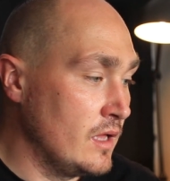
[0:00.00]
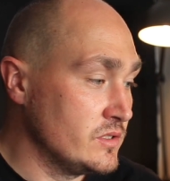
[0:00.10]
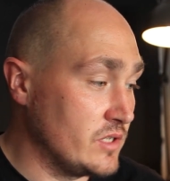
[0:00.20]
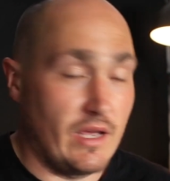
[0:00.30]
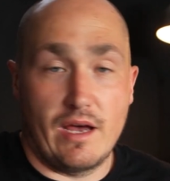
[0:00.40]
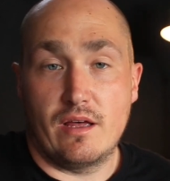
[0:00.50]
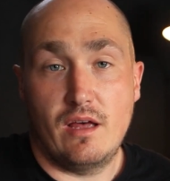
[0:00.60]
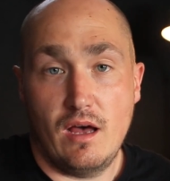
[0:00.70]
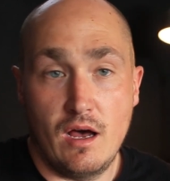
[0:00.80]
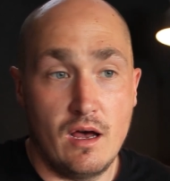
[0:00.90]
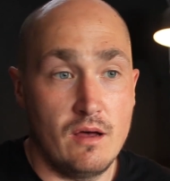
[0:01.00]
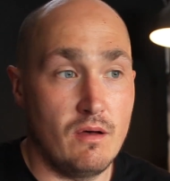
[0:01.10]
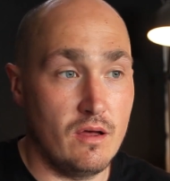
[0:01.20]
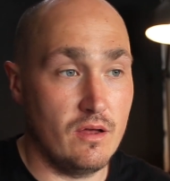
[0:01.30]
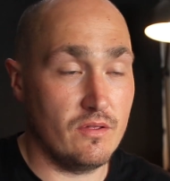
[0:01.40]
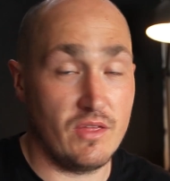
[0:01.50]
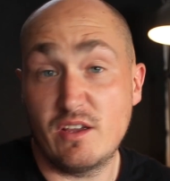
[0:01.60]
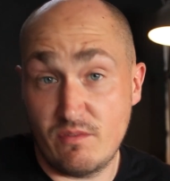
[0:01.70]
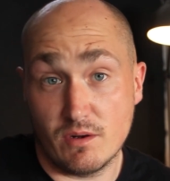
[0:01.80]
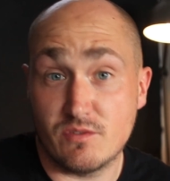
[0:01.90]
So yeah,
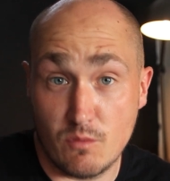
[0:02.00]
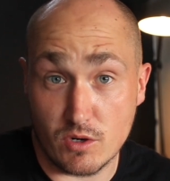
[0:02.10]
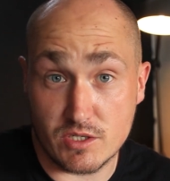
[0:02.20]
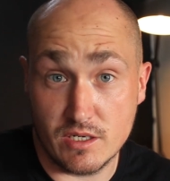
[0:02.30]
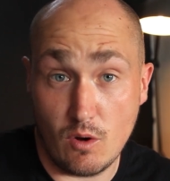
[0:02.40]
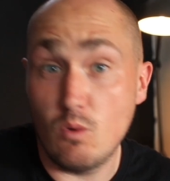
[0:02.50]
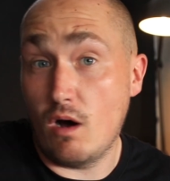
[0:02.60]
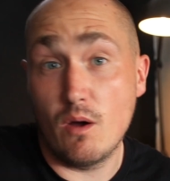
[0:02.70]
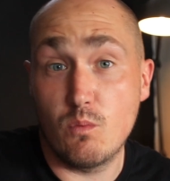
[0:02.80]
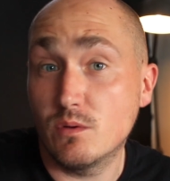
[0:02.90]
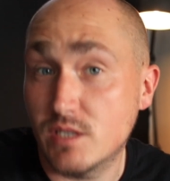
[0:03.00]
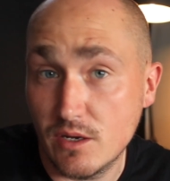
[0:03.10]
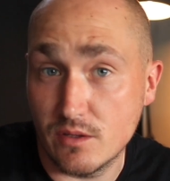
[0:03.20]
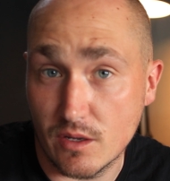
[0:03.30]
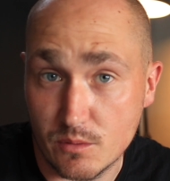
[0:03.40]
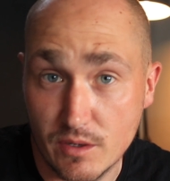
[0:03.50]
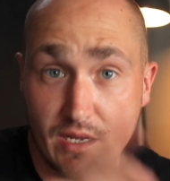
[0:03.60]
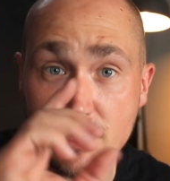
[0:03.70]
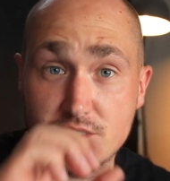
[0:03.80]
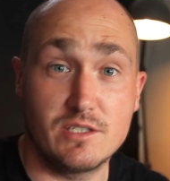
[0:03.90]
thank you much for watching. Oh, I will tell you though,
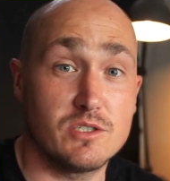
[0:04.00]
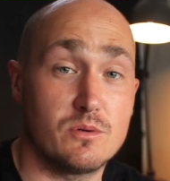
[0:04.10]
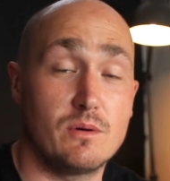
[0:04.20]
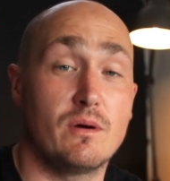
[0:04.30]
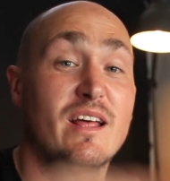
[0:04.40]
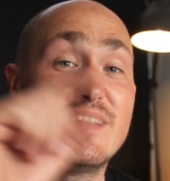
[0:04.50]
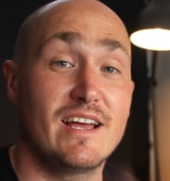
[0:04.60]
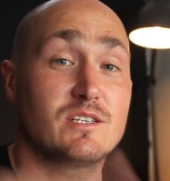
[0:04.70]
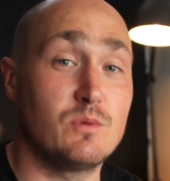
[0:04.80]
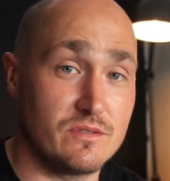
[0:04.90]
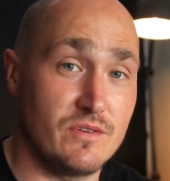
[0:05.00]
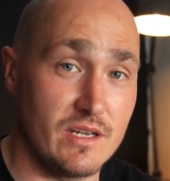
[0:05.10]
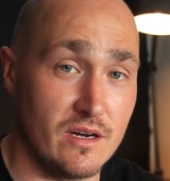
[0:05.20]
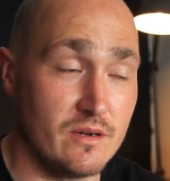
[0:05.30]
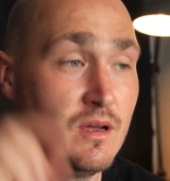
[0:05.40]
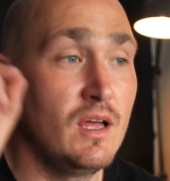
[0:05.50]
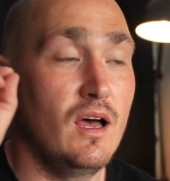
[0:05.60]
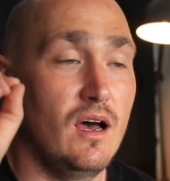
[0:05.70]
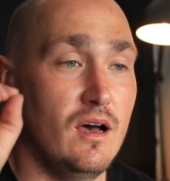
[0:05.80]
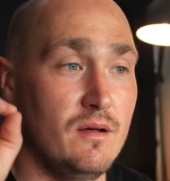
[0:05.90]
just a quick one. Next week's video,
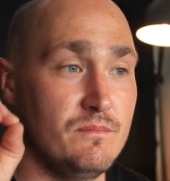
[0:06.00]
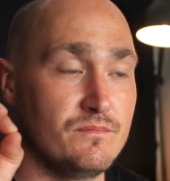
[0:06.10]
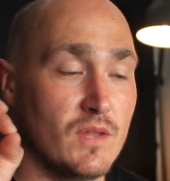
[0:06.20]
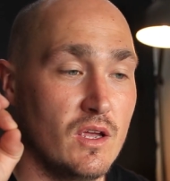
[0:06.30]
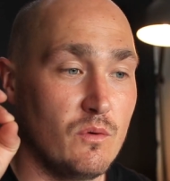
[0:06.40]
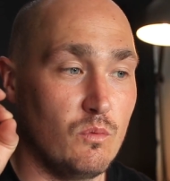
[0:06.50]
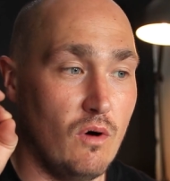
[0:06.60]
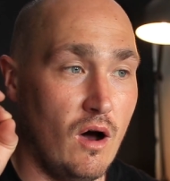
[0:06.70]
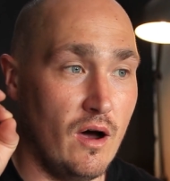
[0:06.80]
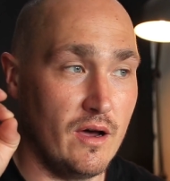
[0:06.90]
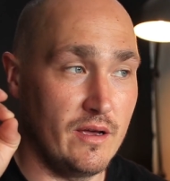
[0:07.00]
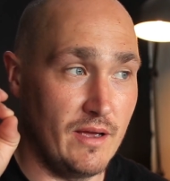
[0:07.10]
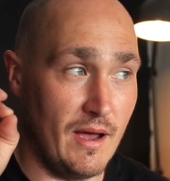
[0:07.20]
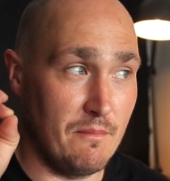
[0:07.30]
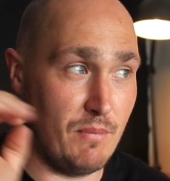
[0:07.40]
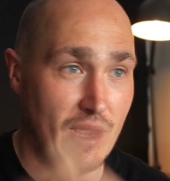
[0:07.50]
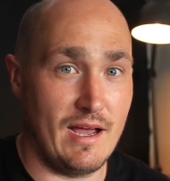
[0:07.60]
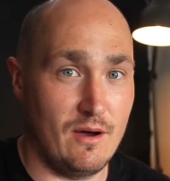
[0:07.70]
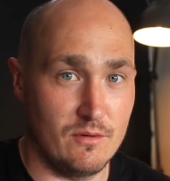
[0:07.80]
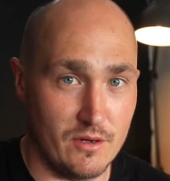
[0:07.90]
I am
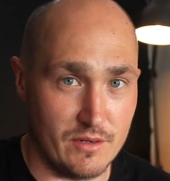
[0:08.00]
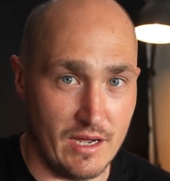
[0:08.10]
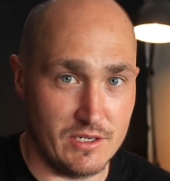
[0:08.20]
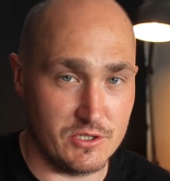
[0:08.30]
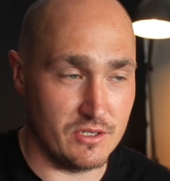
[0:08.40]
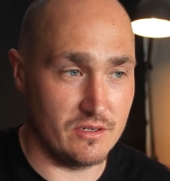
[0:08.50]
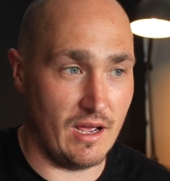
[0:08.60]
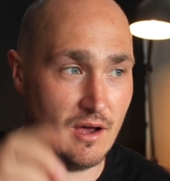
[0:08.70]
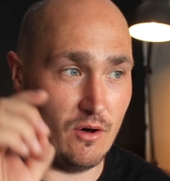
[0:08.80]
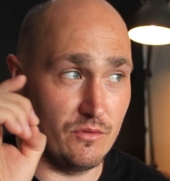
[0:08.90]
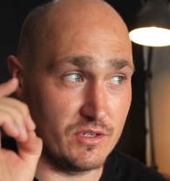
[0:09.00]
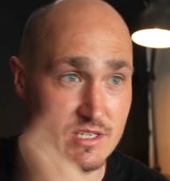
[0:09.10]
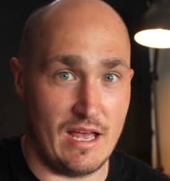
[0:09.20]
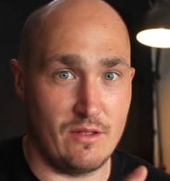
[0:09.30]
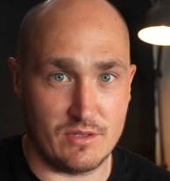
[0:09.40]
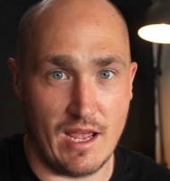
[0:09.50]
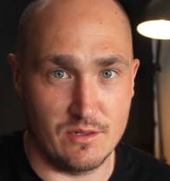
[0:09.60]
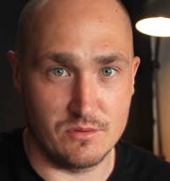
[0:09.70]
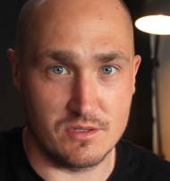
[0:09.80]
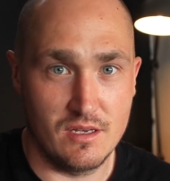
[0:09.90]
back out on location on the South
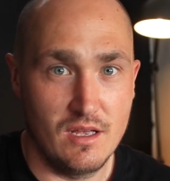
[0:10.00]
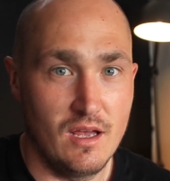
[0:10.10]
Downs.